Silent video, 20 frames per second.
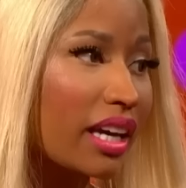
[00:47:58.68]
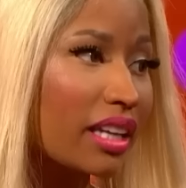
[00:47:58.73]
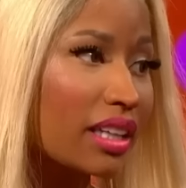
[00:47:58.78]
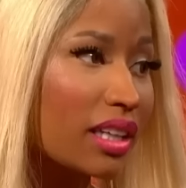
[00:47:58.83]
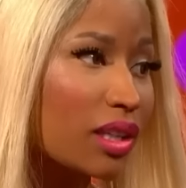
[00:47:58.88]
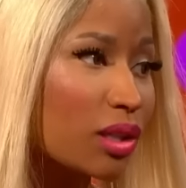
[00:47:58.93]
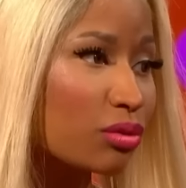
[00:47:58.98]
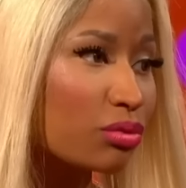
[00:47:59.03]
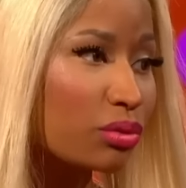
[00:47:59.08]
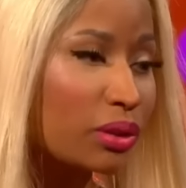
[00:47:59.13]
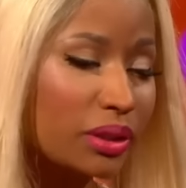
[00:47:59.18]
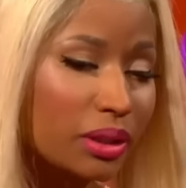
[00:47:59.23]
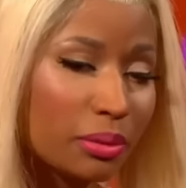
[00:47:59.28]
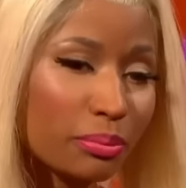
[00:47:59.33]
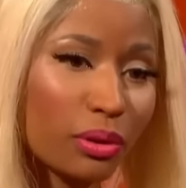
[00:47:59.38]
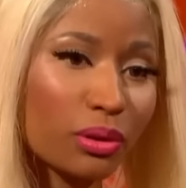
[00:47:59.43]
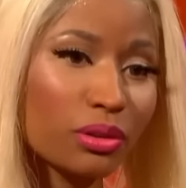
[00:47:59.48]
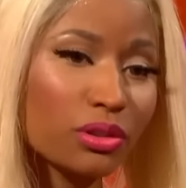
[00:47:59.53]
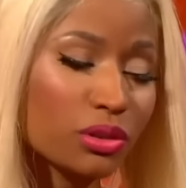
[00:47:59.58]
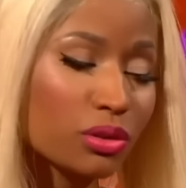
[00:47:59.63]
get a
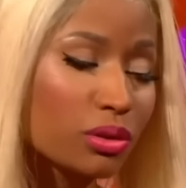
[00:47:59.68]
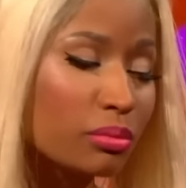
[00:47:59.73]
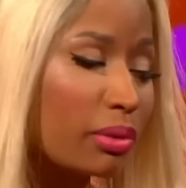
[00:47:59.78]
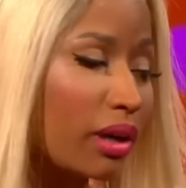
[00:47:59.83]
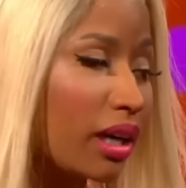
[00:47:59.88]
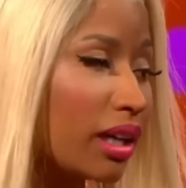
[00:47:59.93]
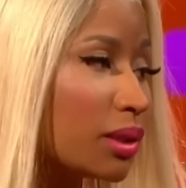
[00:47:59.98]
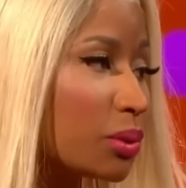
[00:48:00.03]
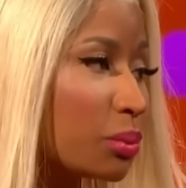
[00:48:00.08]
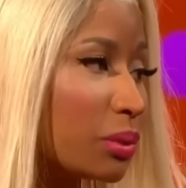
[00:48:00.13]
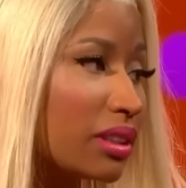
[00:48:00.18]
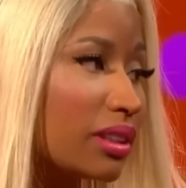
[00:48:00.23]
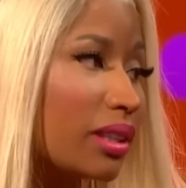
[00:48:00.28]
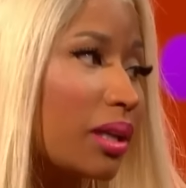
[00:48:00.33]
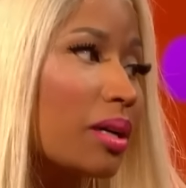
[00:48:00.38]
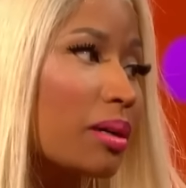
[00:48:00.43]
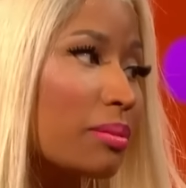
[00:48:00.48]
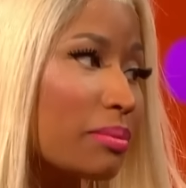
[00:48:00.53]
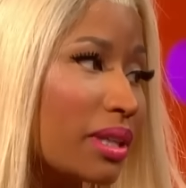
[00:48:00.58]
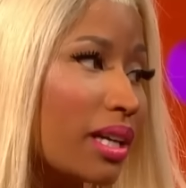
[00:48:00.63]
really personal bond with
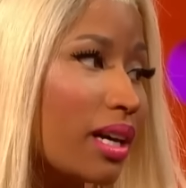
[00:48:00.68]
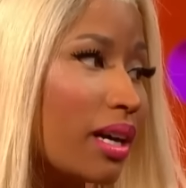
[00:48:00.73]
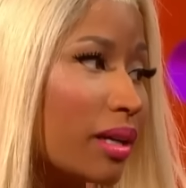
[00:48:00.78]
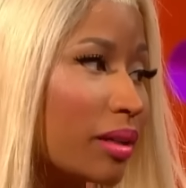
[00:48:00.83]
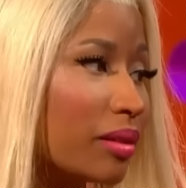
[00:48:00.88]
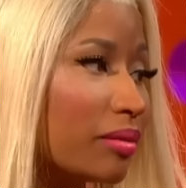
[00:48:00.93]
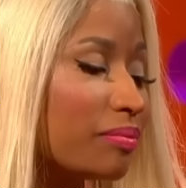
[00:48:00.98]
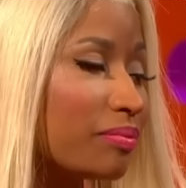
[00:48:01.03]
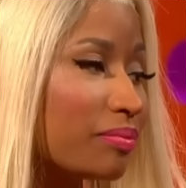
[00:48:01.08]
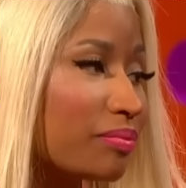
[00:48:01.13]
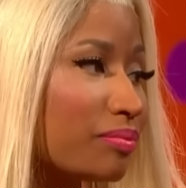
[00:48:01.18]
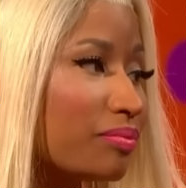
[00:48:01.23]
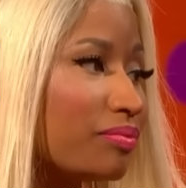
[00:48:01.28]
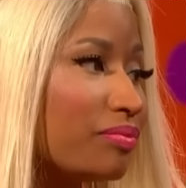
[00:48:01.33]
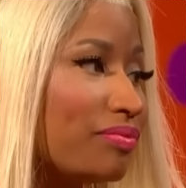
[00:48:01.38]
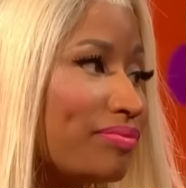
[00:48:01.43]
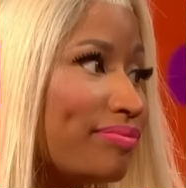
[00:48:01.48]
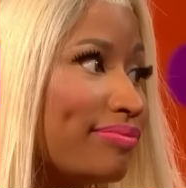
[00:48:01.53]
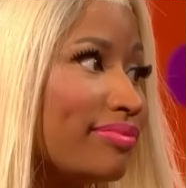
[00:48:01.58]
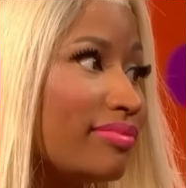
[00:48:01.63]
them. Yeah,
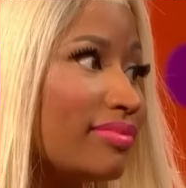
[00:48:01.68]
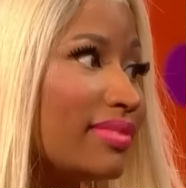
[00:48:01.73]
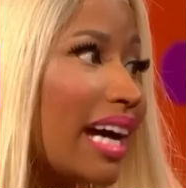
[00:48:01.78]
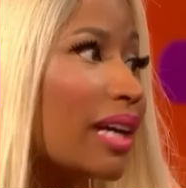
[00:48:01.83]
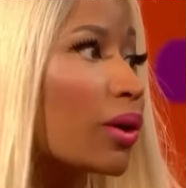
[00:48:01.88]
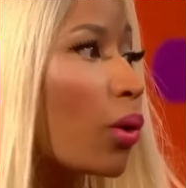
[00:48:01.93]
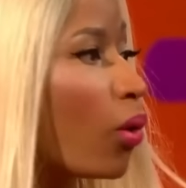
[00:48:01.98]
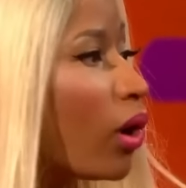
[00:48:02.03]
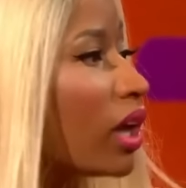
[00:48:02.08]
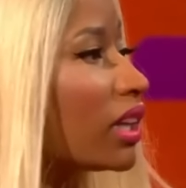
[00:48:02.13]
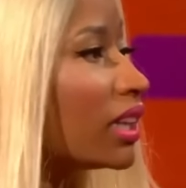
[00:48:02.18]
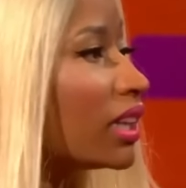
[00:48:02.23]
not all